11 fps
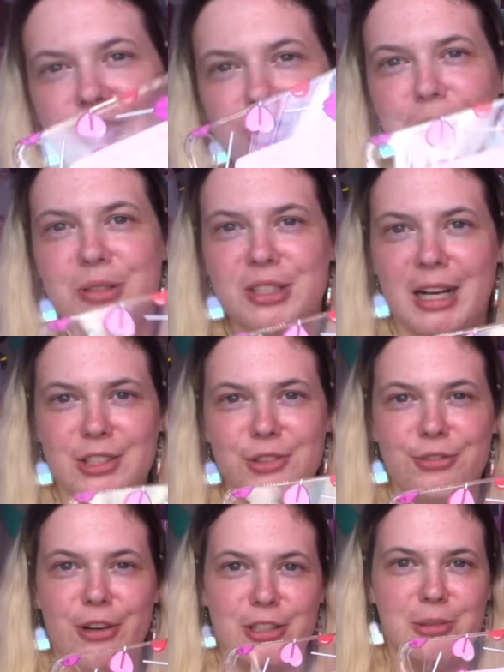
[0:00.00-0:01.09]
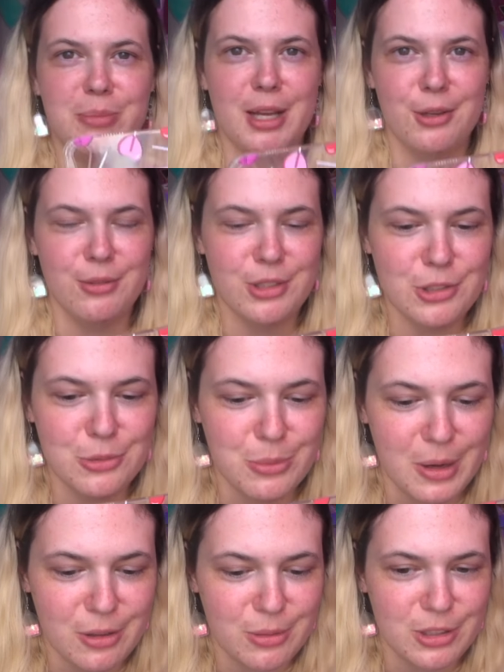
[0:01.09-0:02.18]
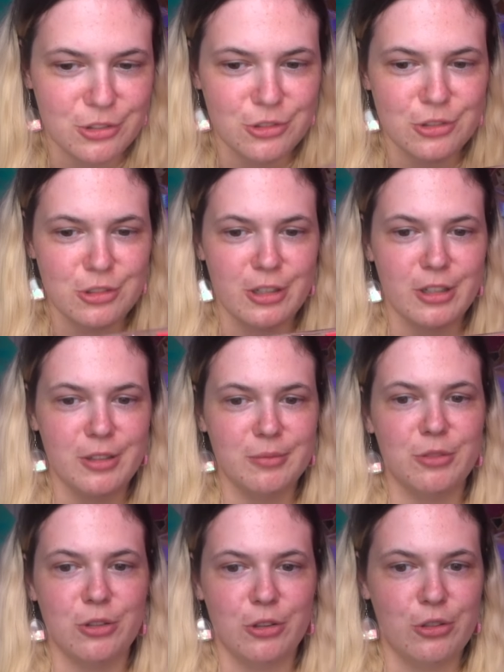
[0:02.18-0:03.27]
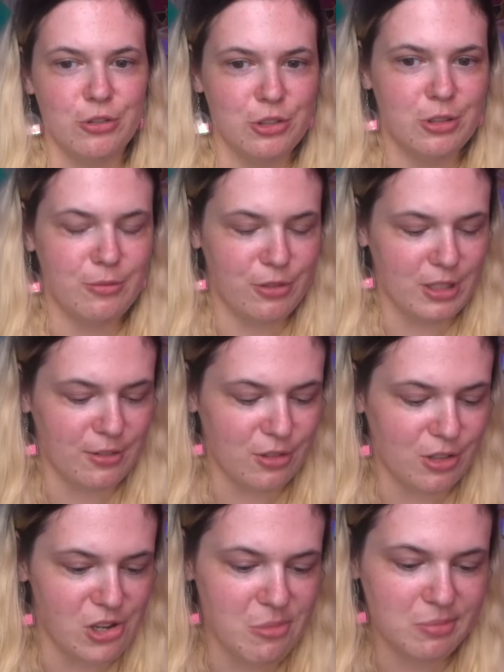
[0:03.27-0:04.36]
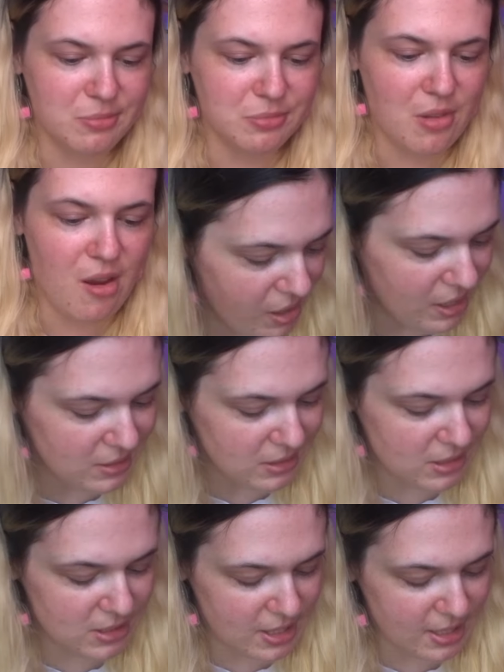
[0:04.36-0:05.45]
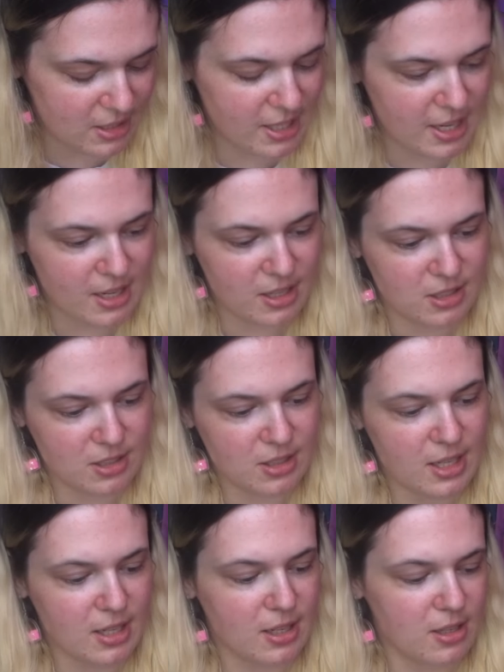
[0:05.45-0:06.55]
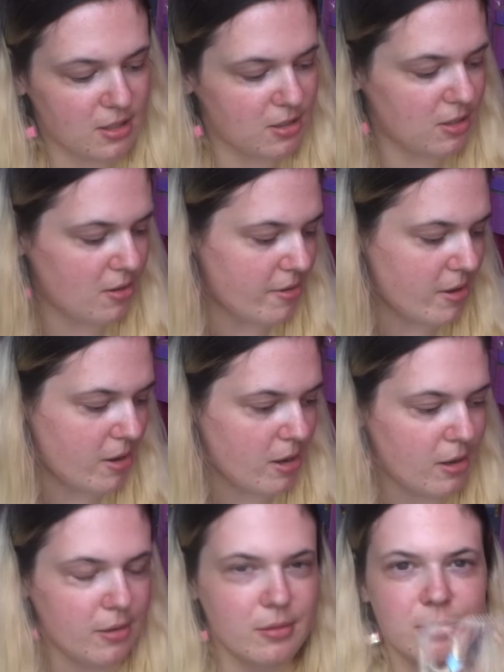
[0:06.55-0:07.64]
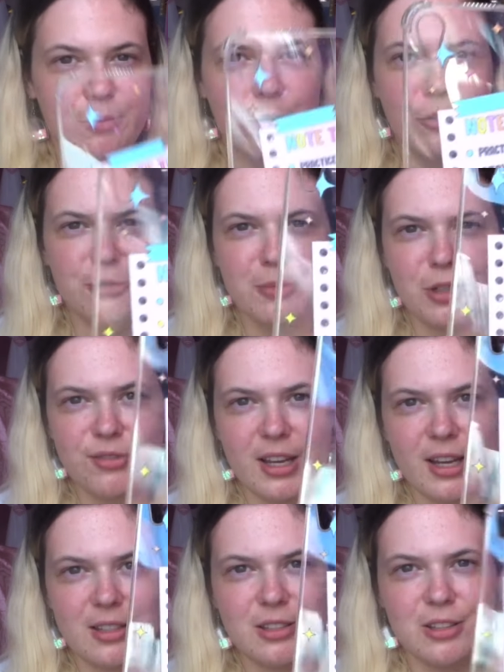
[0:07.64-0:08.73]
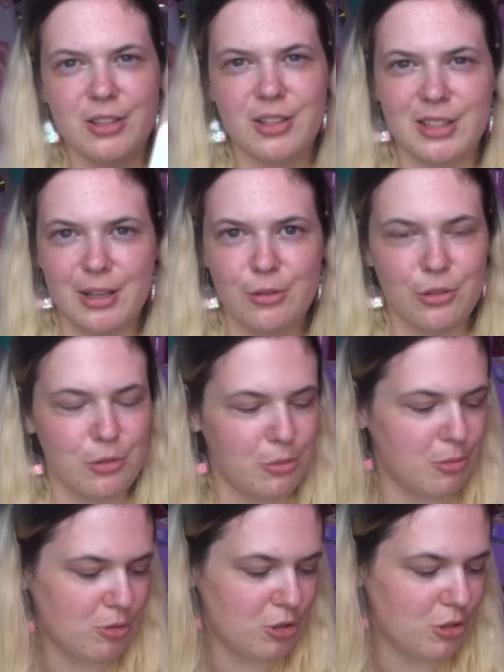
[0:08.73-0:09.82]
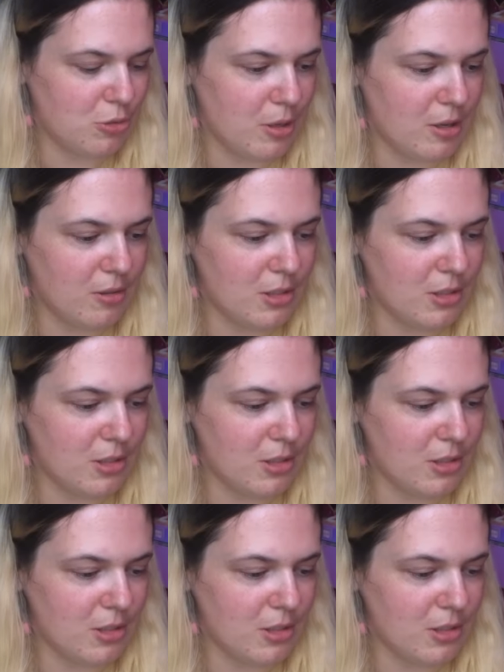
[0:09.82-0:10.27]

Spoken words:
super satisfying to play with as well when you're just like not using them for that vibe. This next case is one from Love Cases. I think that other one was as well. And